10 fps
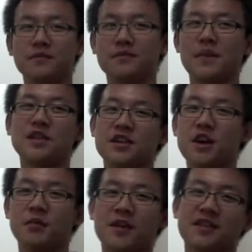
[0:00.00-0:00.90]
Beijing
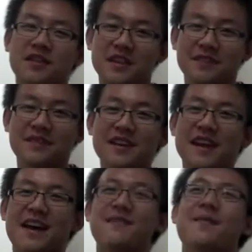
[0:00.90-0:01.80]
Opera on the TV,
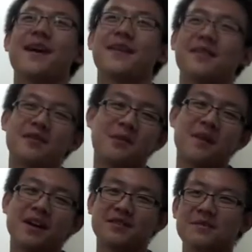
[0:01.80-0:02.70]
and my
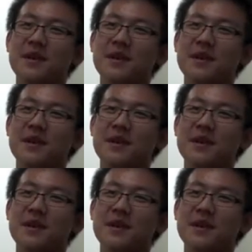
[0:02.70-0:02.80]
grandfather